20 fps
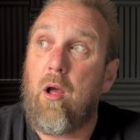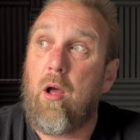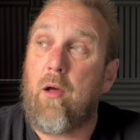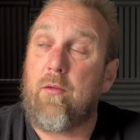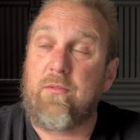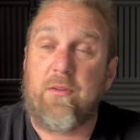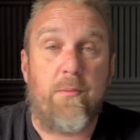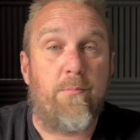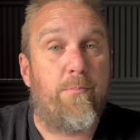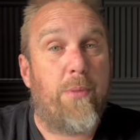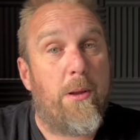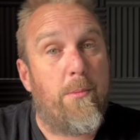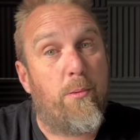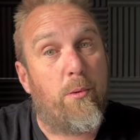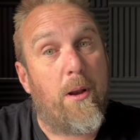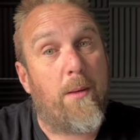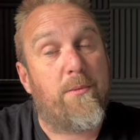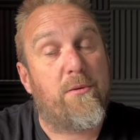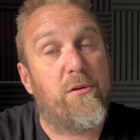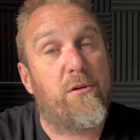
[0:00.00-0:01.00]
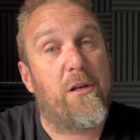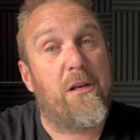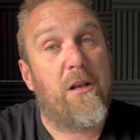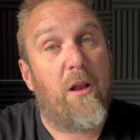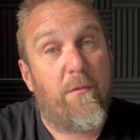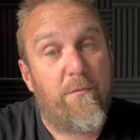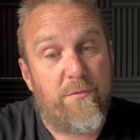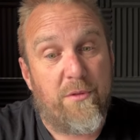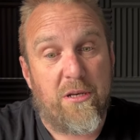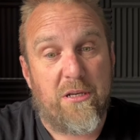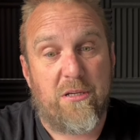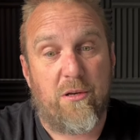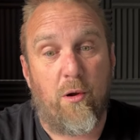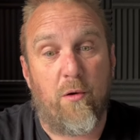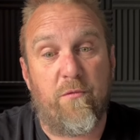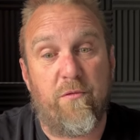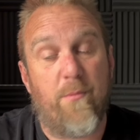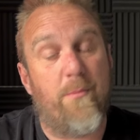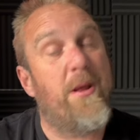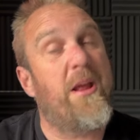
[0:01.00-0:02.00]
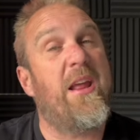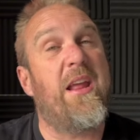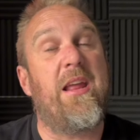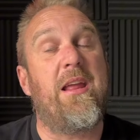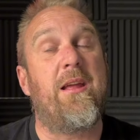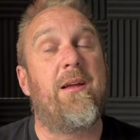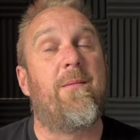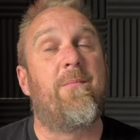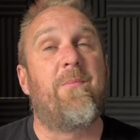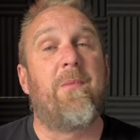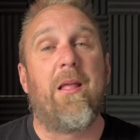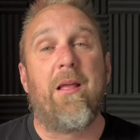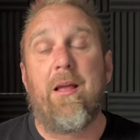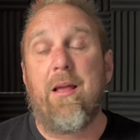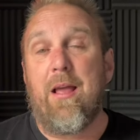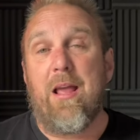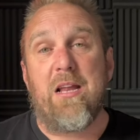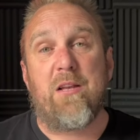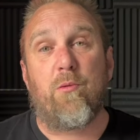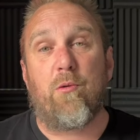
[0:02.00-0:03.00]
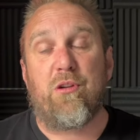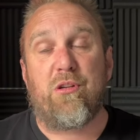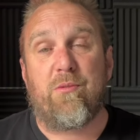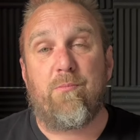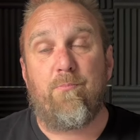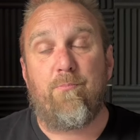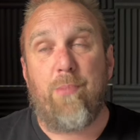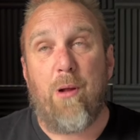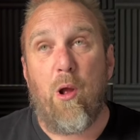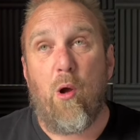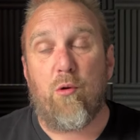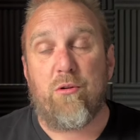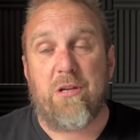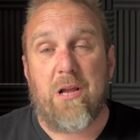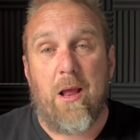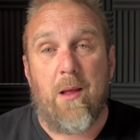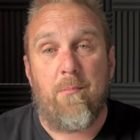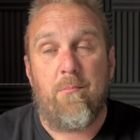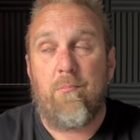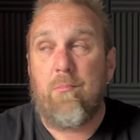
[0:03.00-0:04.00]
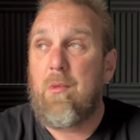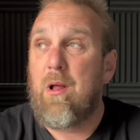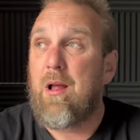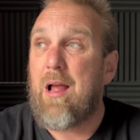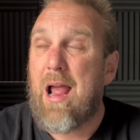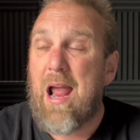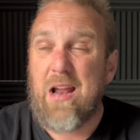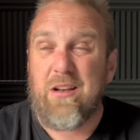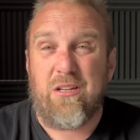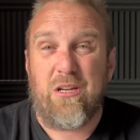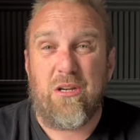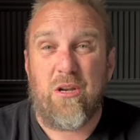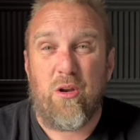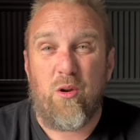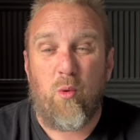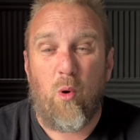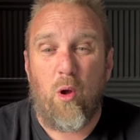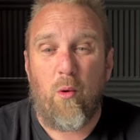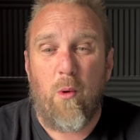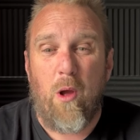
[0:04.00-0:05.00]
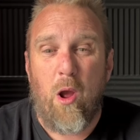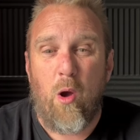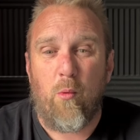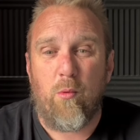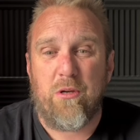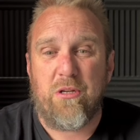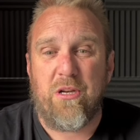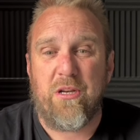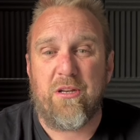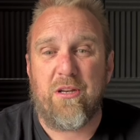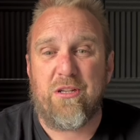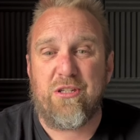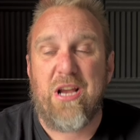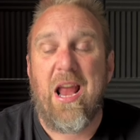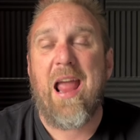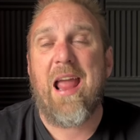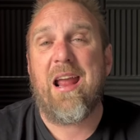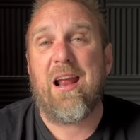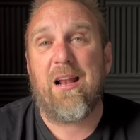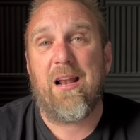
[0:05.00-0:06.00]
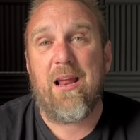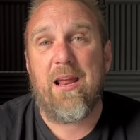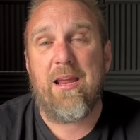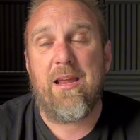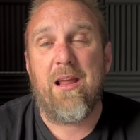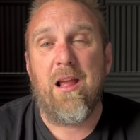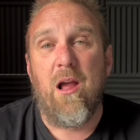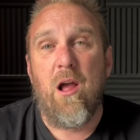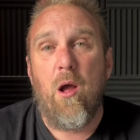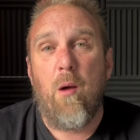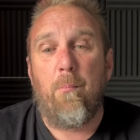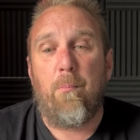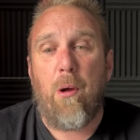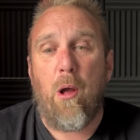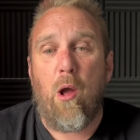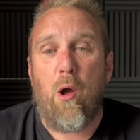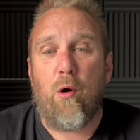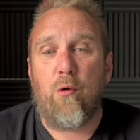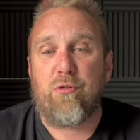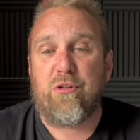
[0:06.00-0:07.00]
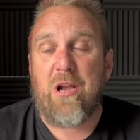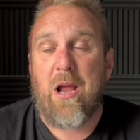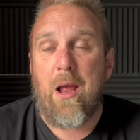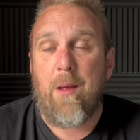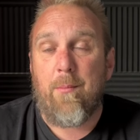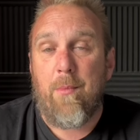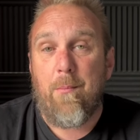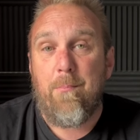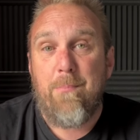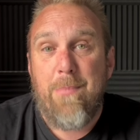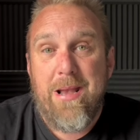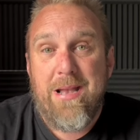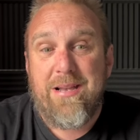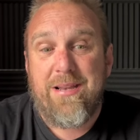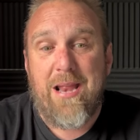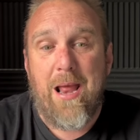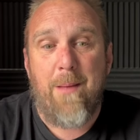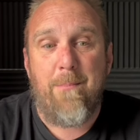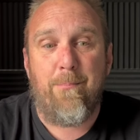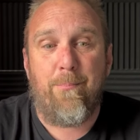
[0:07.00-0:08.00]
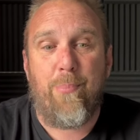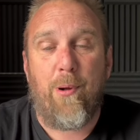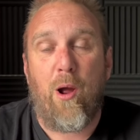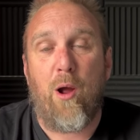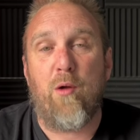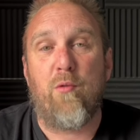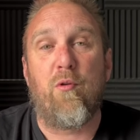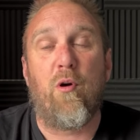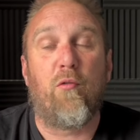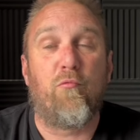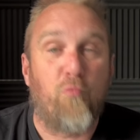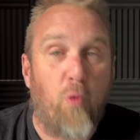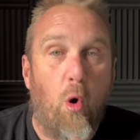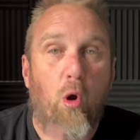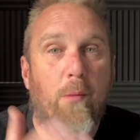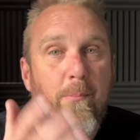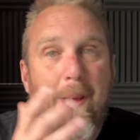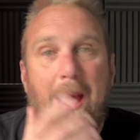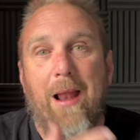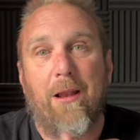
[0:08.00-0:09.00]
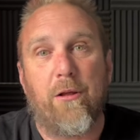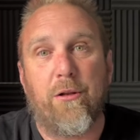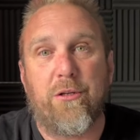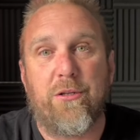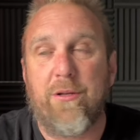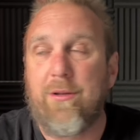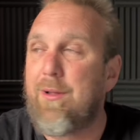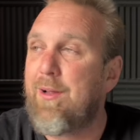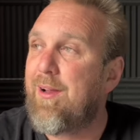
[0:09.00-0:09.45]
I've seen people absolutely love this song. For me, it's what Pearl Jam actually do quite well, which is a jangly Pearl Jam mid-tempo rock ballad.